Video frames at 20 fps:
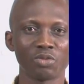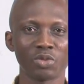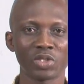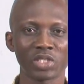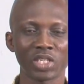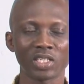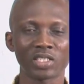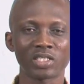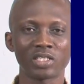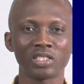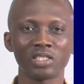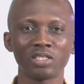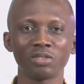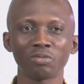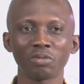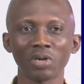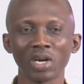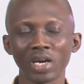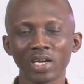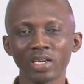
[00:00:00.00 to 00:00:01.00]
We shall see
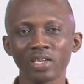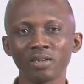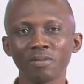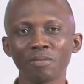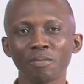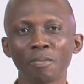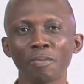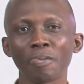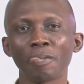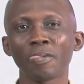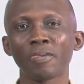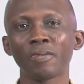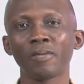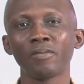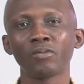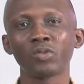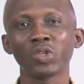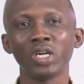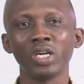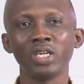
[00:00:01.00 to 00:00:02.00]
why.
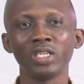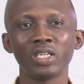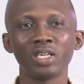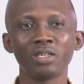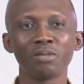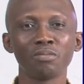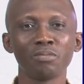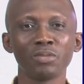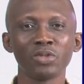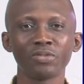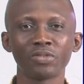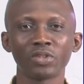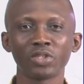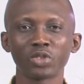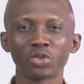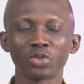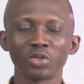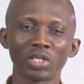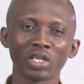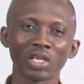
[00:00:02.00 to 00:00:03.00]
And then move
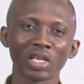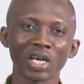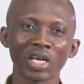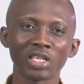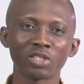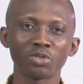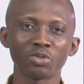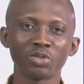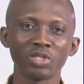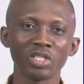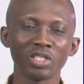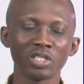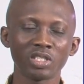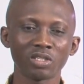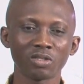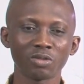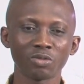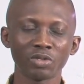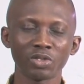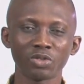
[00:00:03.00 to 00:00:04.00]
on to the last
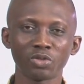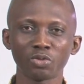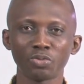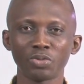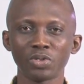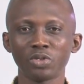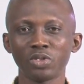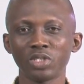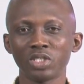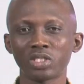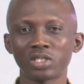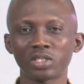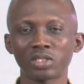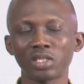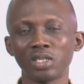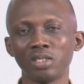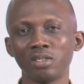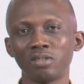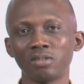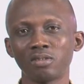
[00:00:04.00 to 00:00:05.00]
unit, which will be Unit
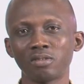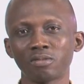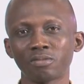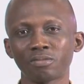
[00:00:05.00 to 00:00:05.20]
10.